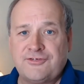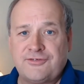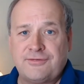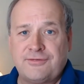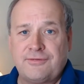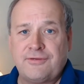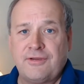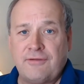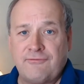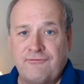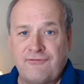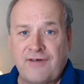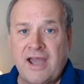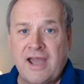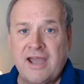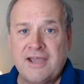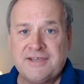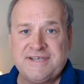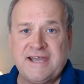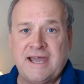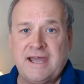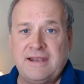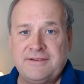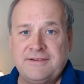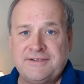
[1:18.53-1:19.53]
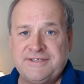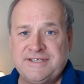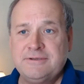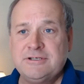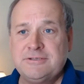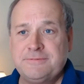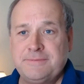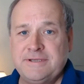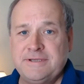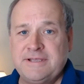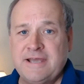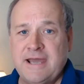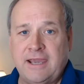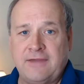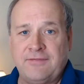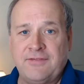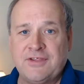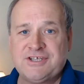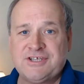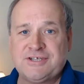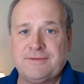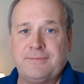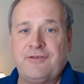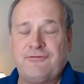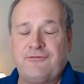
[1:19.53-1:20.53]
Viasat seems to be taking
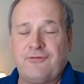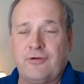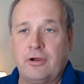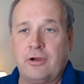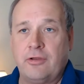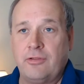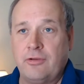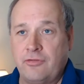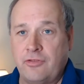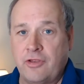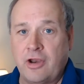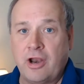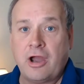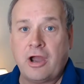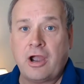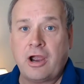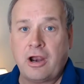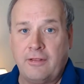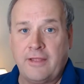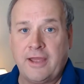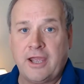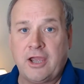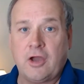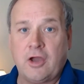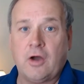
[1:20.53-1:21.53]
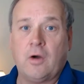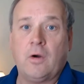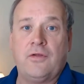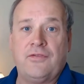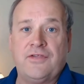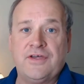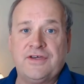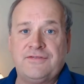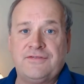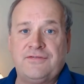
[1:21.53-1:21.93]
this a bit further. They're not going to let go of this.